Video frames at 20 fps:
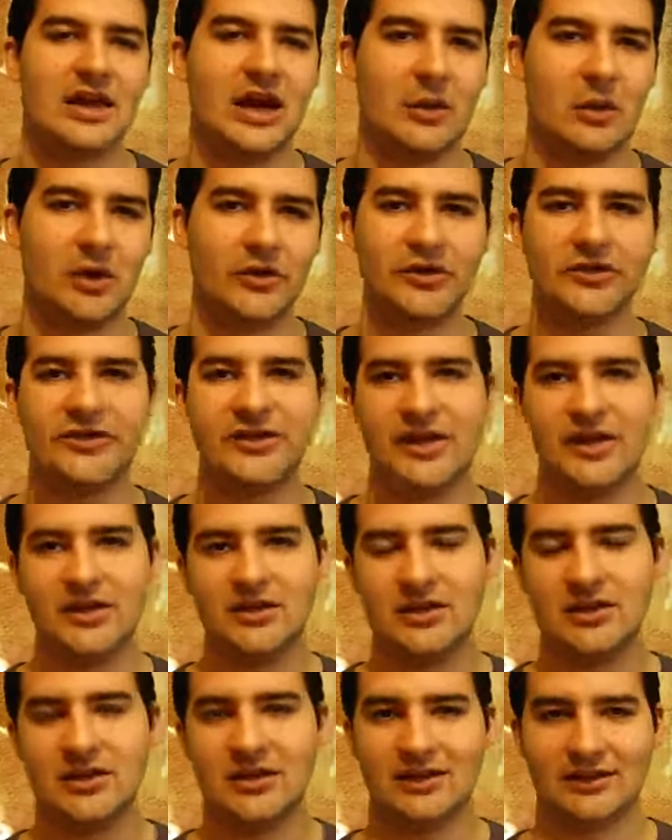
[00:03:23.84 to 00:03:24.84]
I want to tell
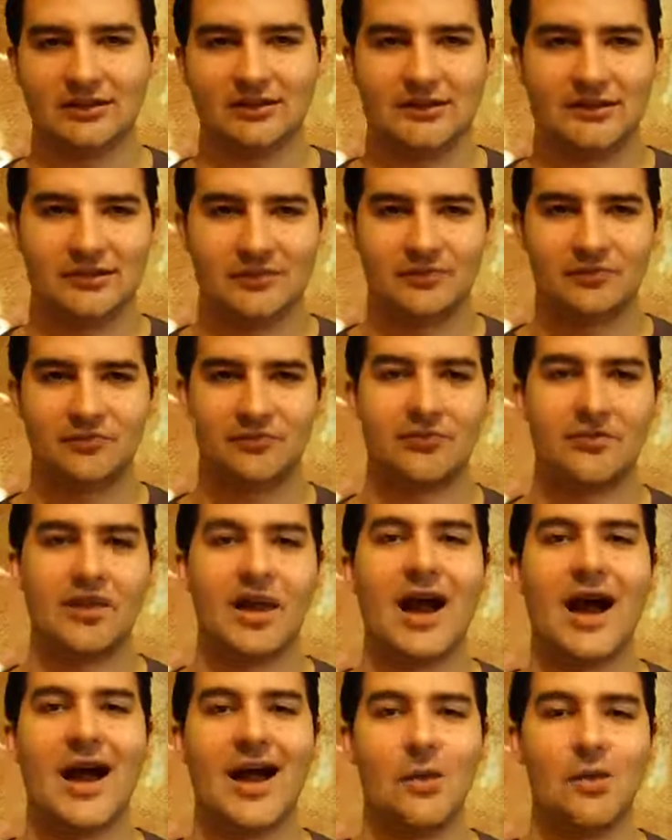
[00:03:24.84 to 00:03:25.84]
you this.
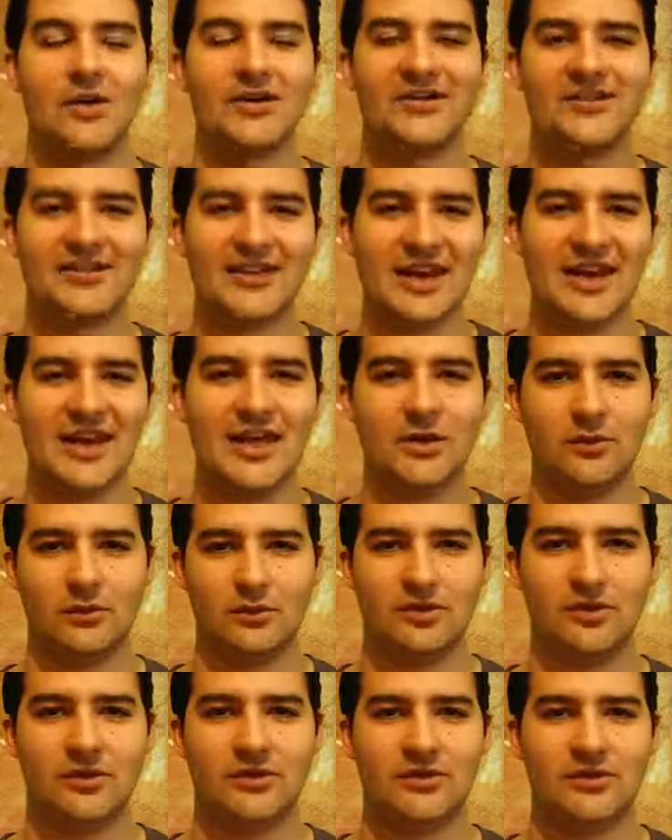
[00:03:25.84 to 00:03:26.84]
I was
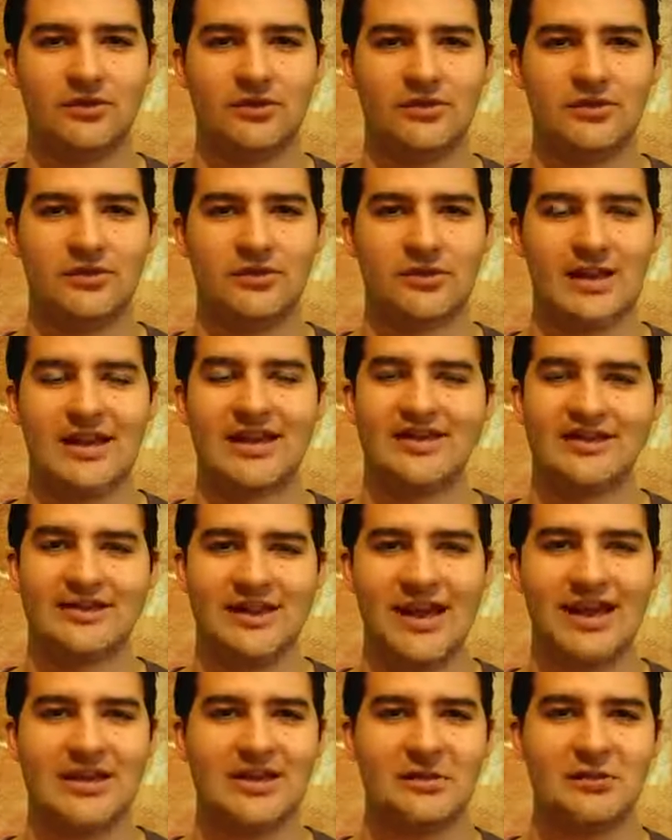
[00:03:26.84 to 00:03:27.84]
saved and
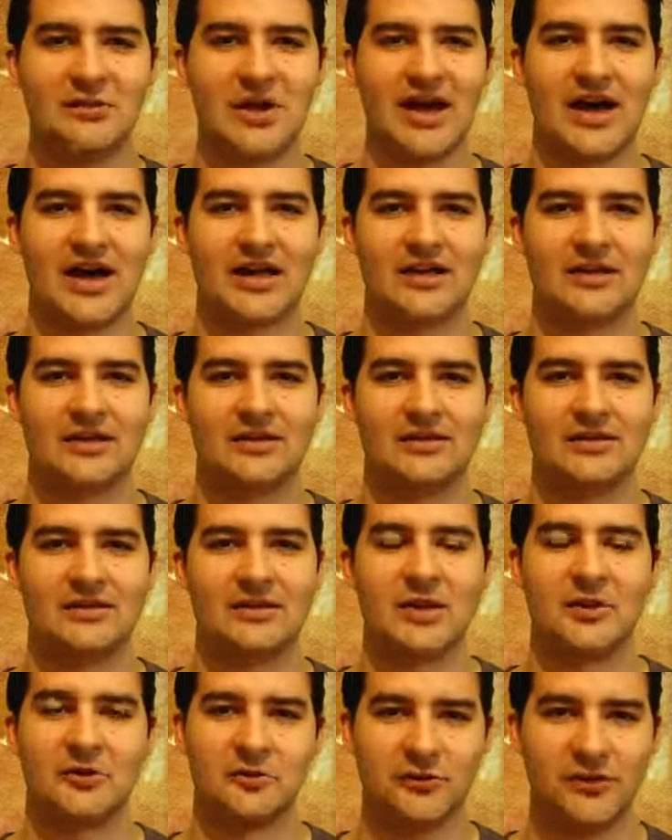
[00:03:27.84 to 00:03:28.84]
sanctified
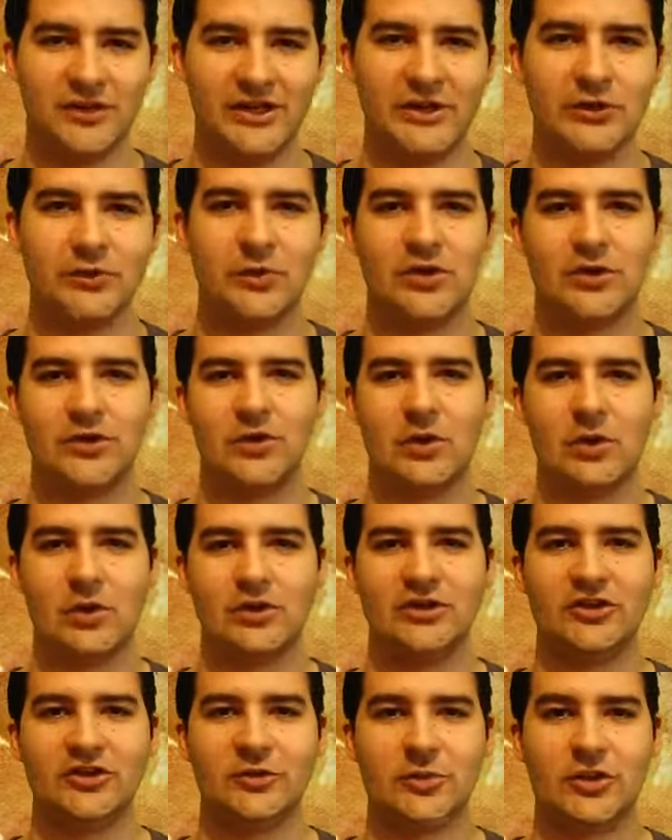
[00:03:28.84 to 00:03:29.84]
and filled with the
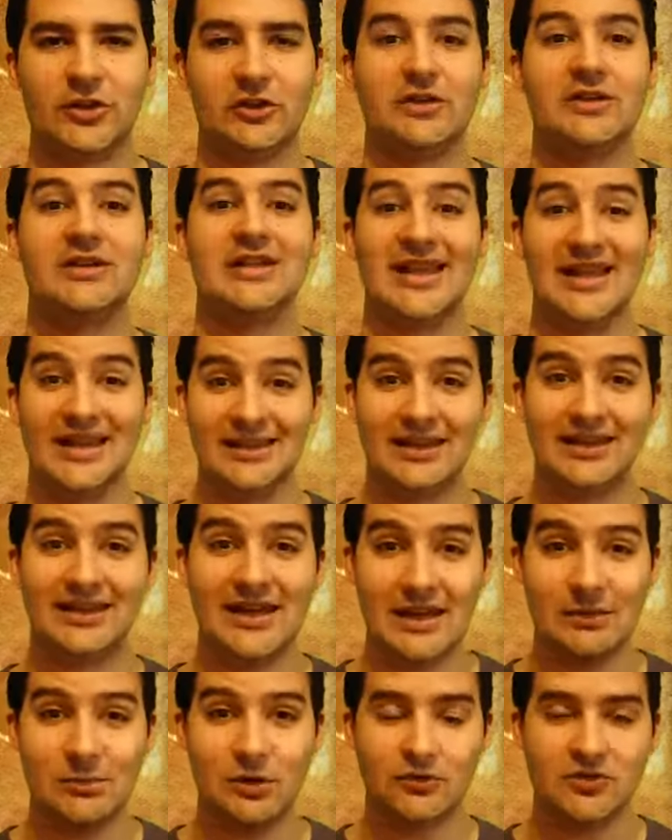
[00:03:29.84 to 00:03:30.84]
Holy Spirit in the
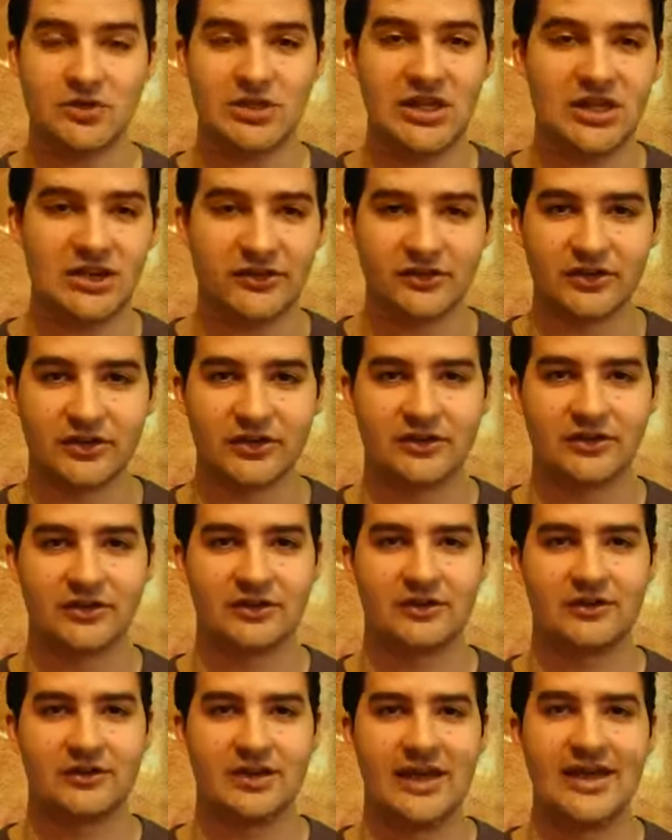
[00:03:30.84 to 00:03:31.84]
name of
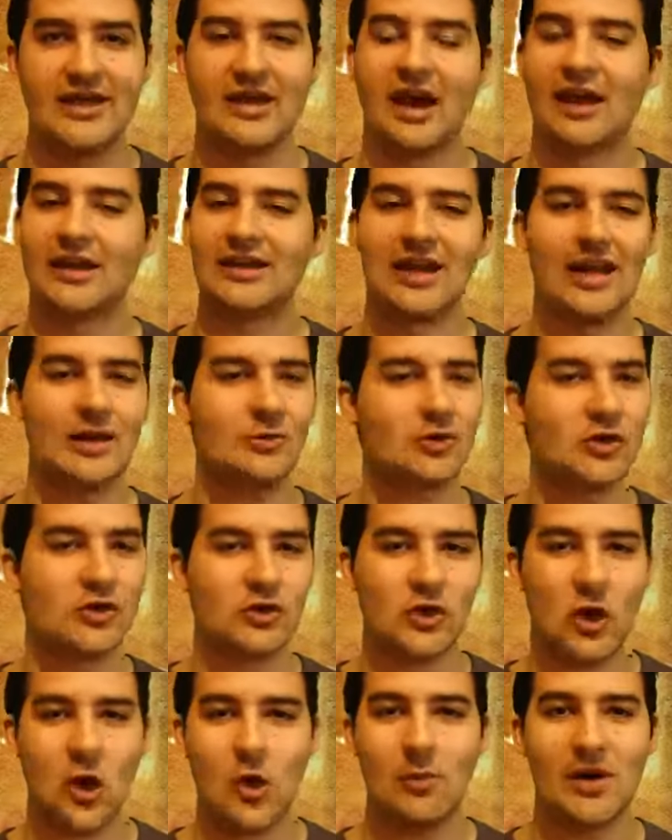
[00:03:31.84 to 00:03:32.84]
Jesus. I came
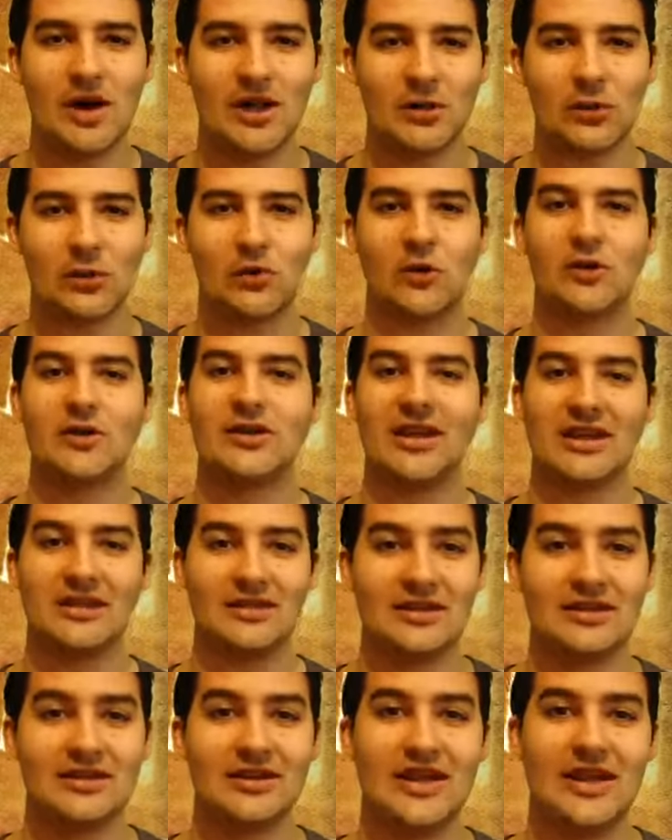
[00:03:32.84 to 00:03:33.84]
to know my Lord
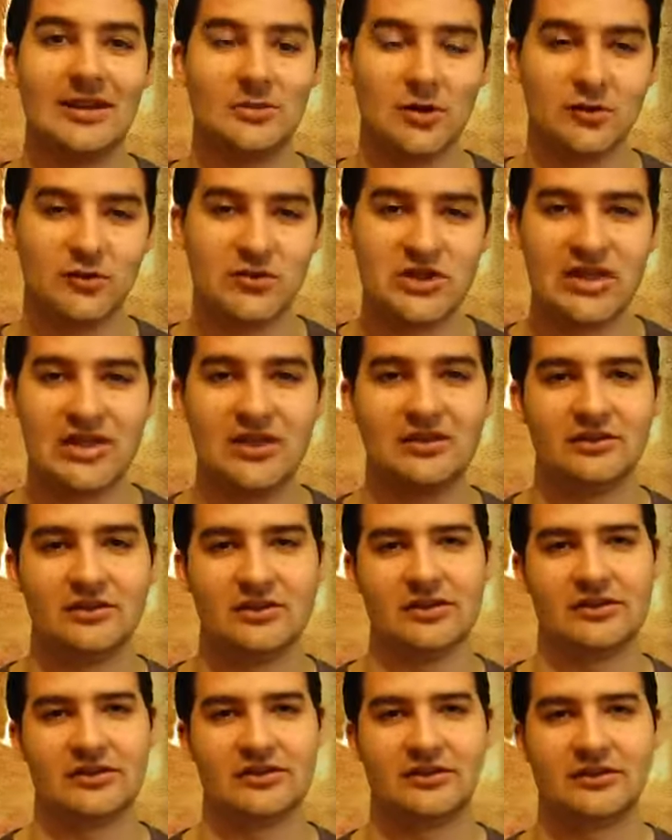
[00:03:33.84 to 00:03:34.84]
in the name of
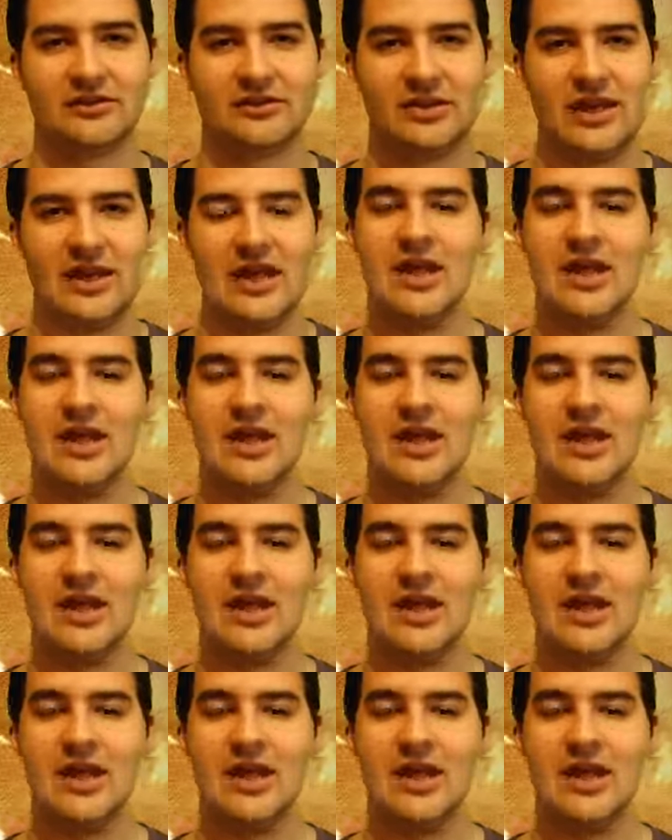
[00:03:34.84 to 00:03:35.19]
Jesus.